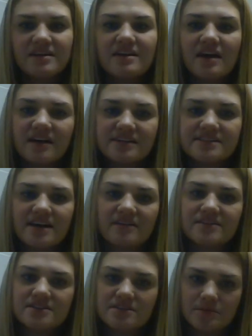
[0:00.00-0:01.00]
Next, have
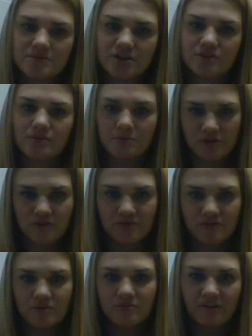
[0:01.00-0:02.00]
the subject remove
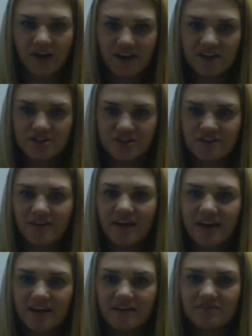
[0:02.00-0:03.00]
the right shoe
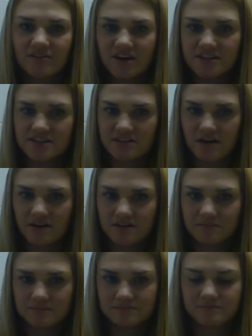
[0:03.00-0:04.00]
and right
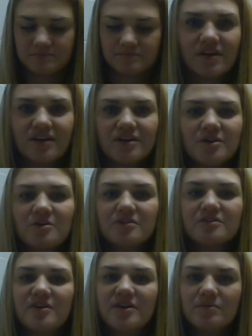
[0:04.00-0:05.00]
sock. You
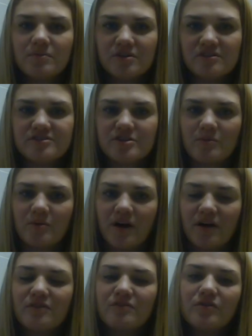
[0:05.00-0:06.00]
will then move to
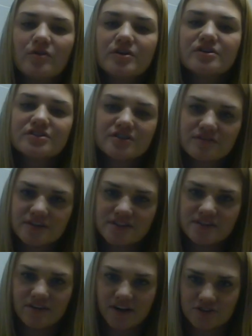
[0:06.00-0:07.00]
apply 4 surface
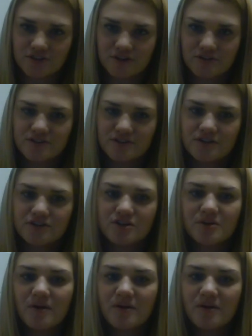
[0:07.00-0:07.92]
electrodes, 2